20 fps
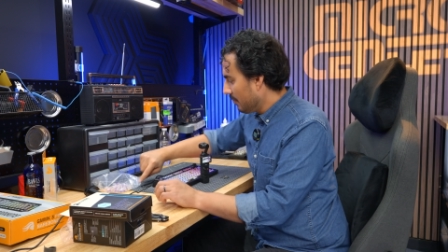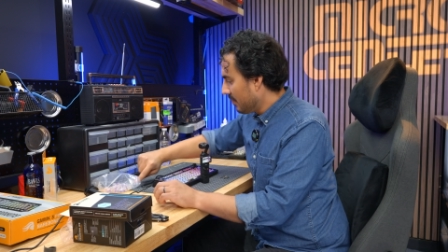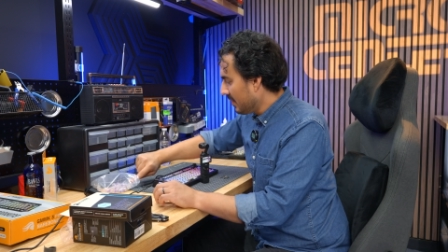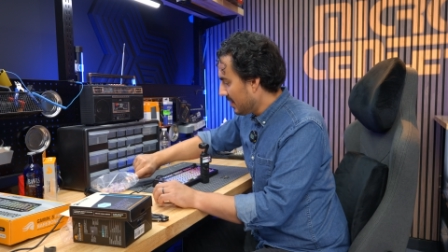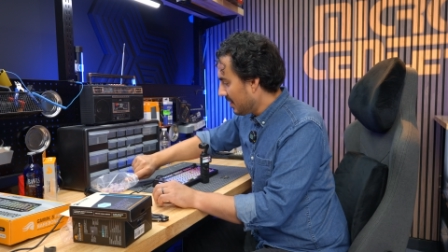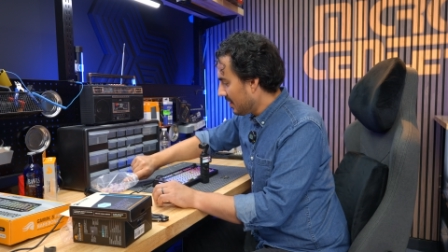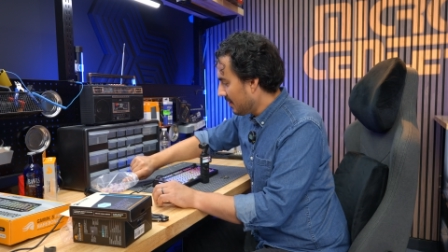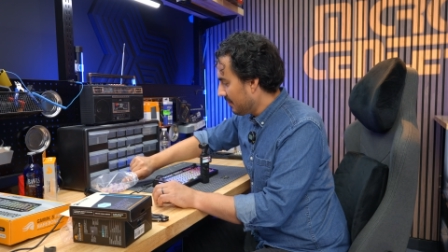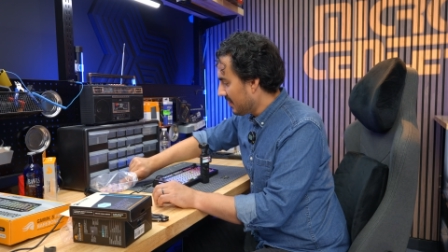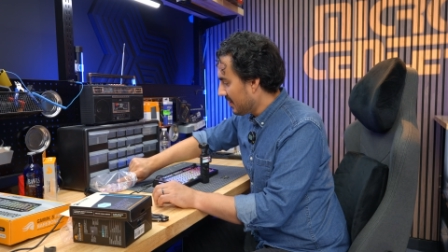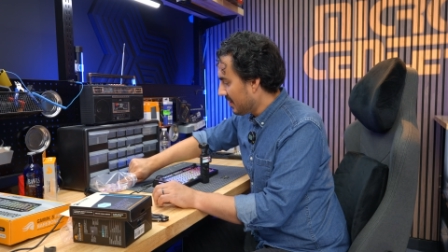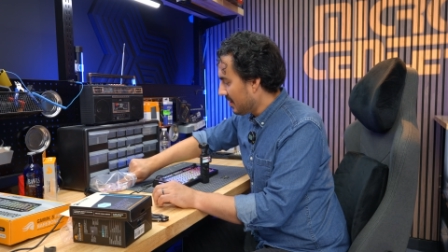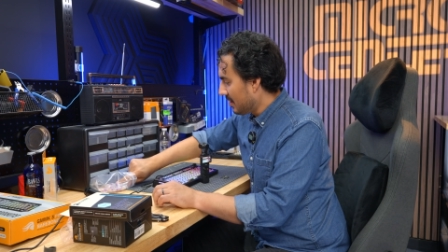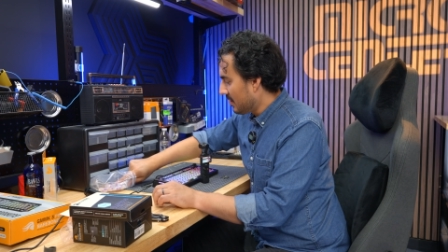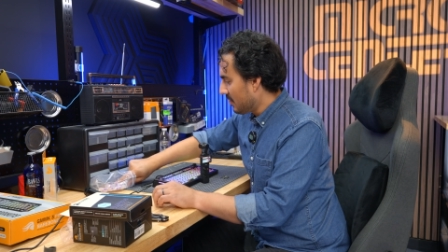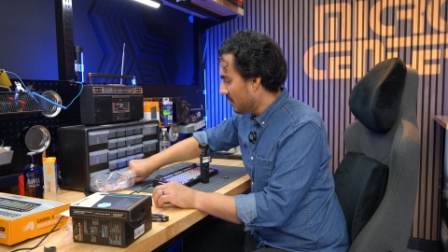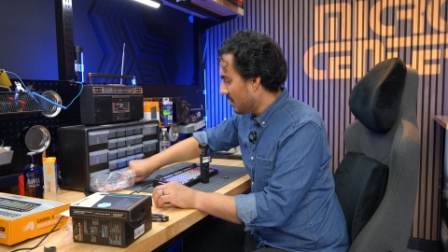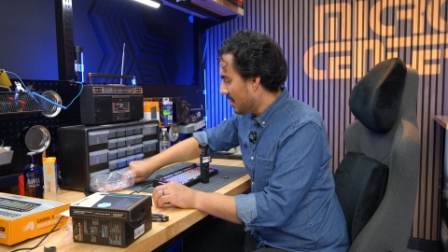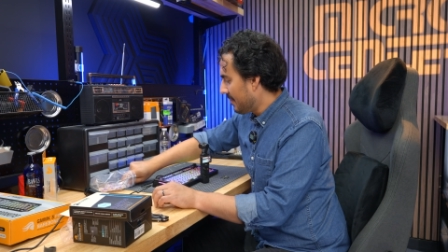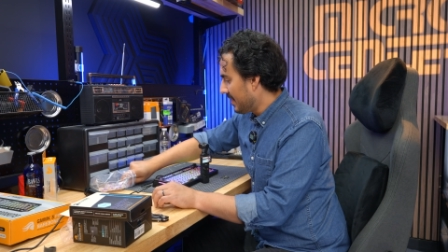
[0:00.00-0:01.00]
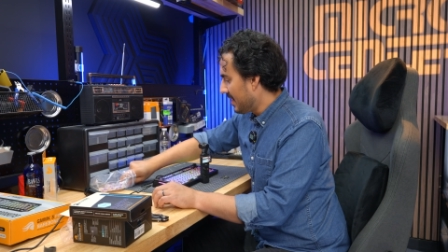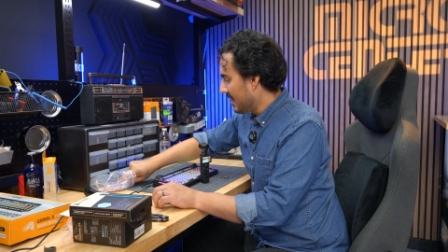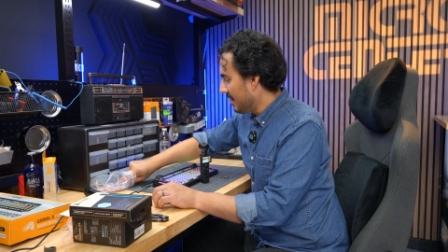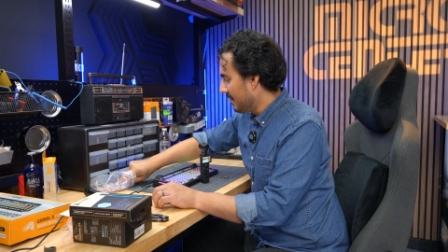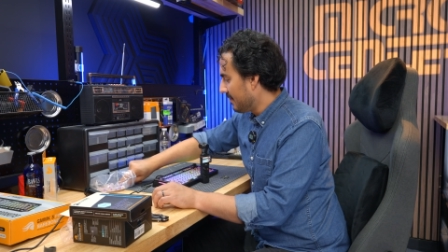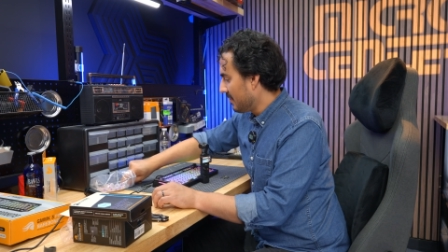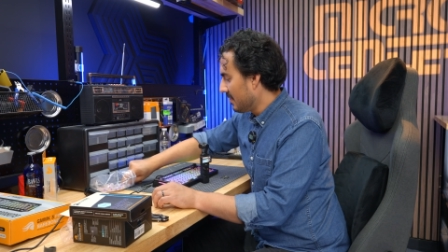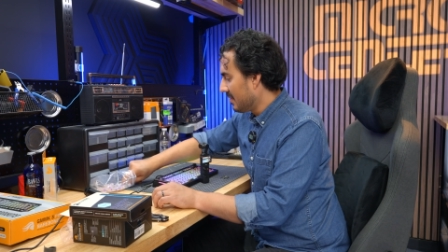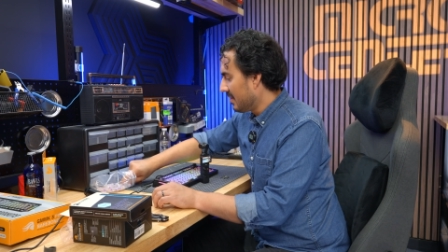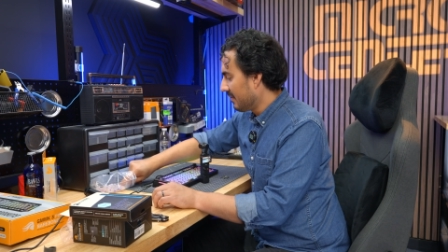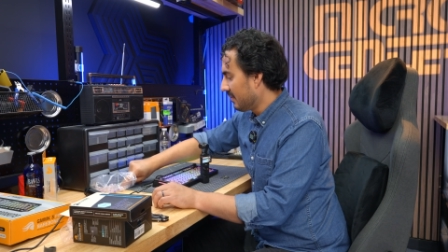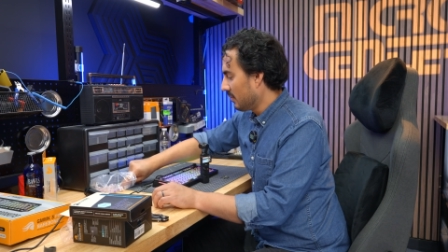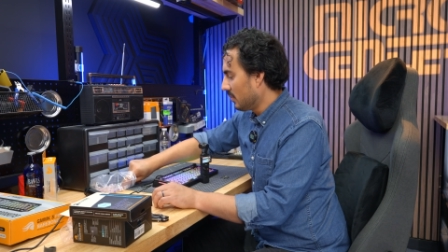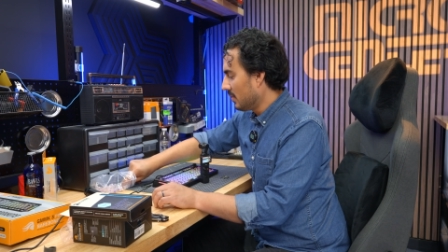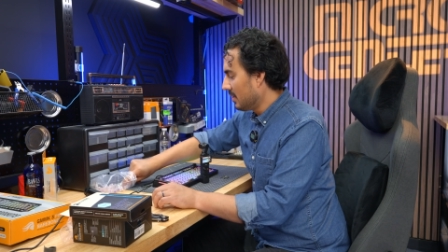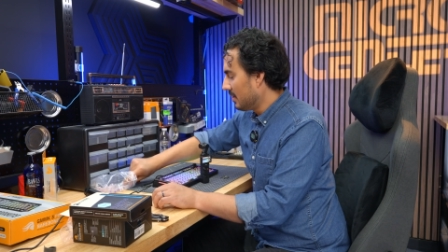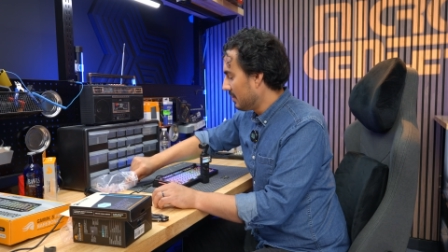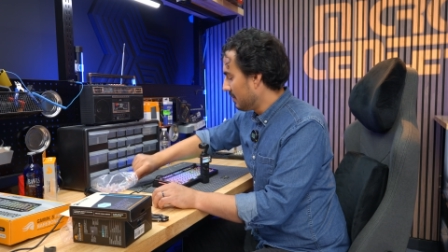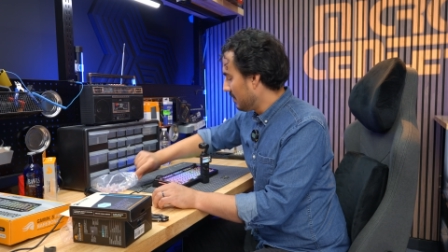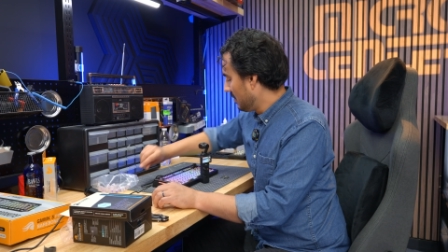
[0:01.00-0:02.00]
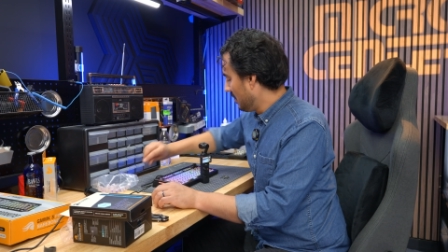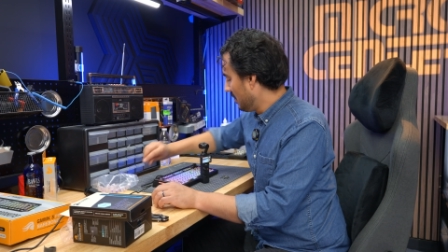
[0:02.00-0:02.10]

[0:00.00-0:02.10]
but I'm just gonna swap it out for a different one.